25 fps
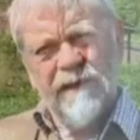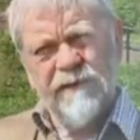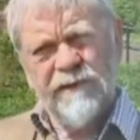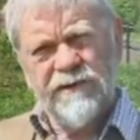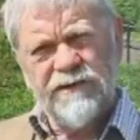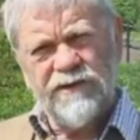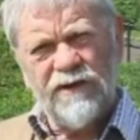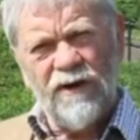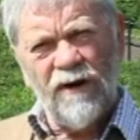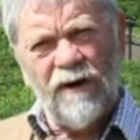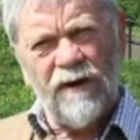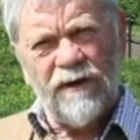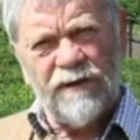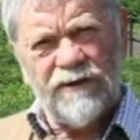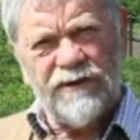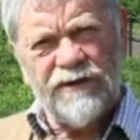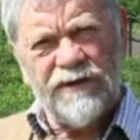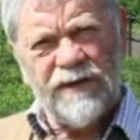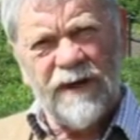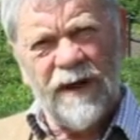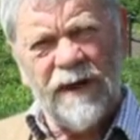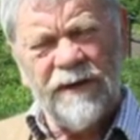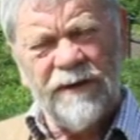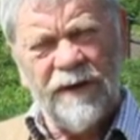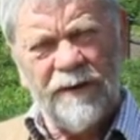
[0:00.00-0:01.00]
The
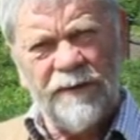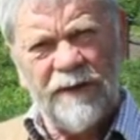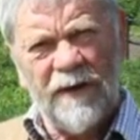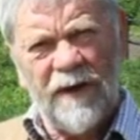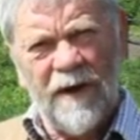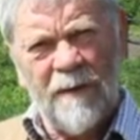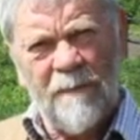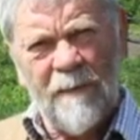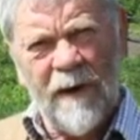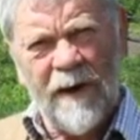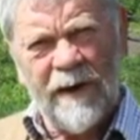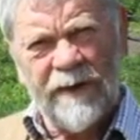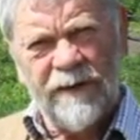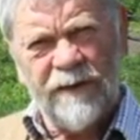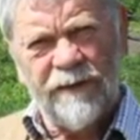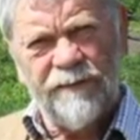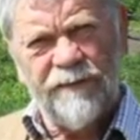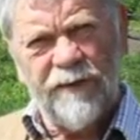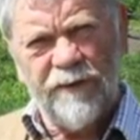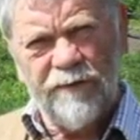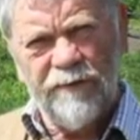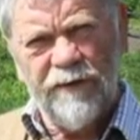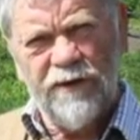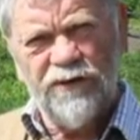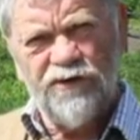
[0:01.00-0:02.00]
Scots, under the command
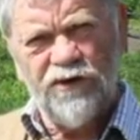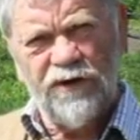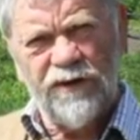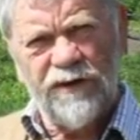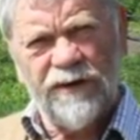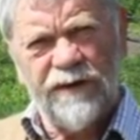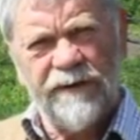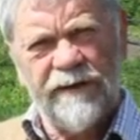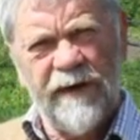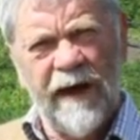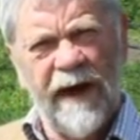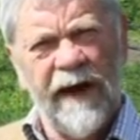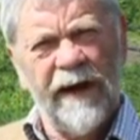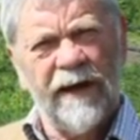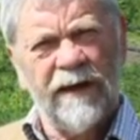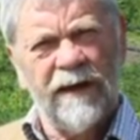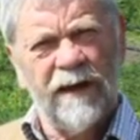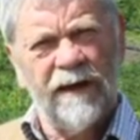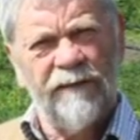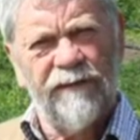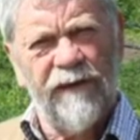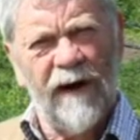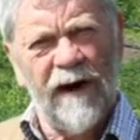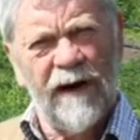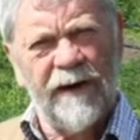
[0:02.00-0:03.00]
of the Regent, the
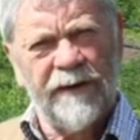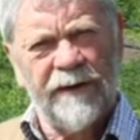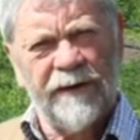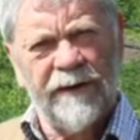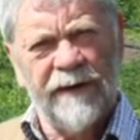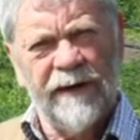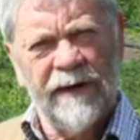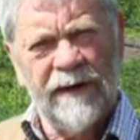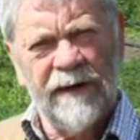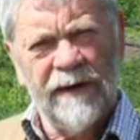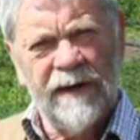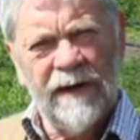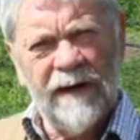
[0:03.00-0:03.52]
Earl of Arran,